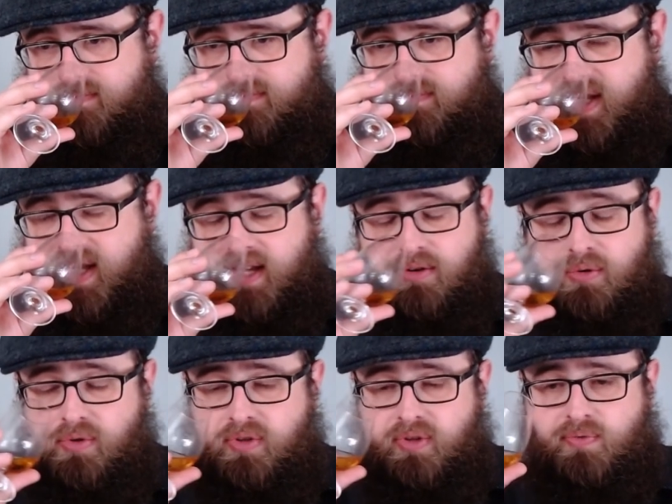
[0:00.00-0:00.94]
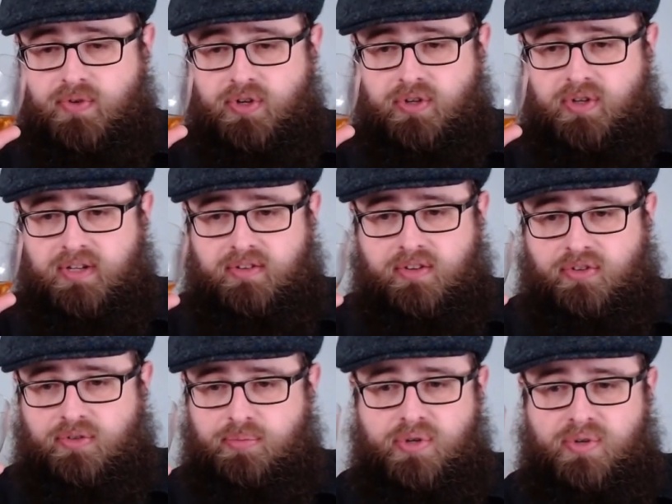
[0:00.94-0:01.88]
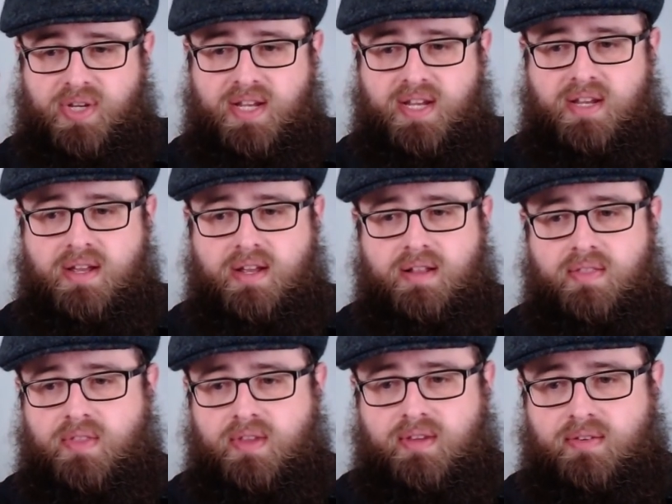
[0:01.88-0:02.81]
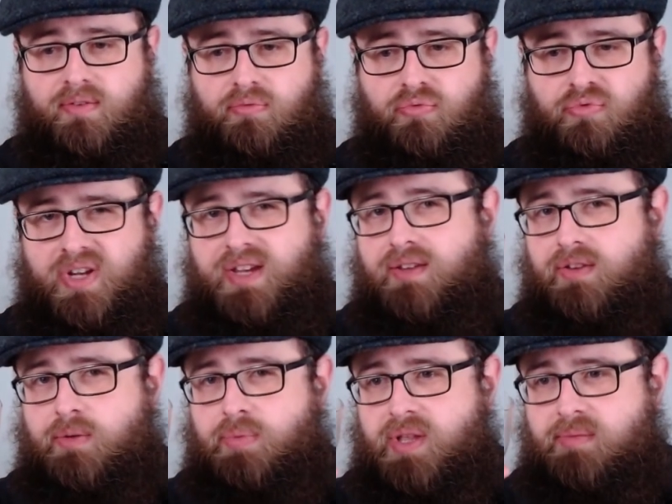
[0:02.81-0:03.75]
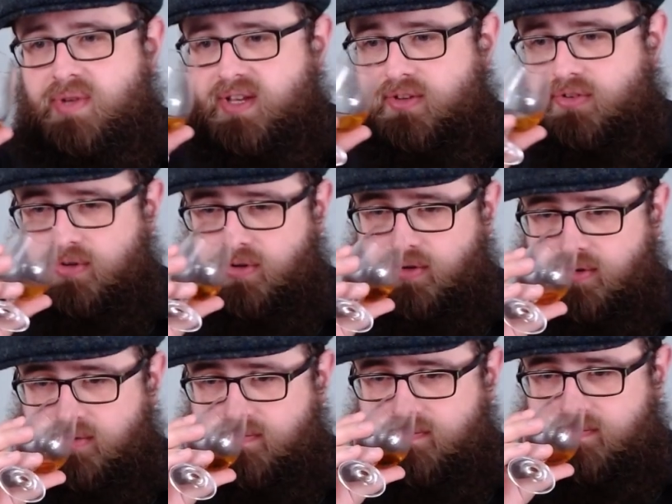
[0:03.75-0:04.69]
You're getting all those phenolics. It's smoky. It's reasonably medicinal.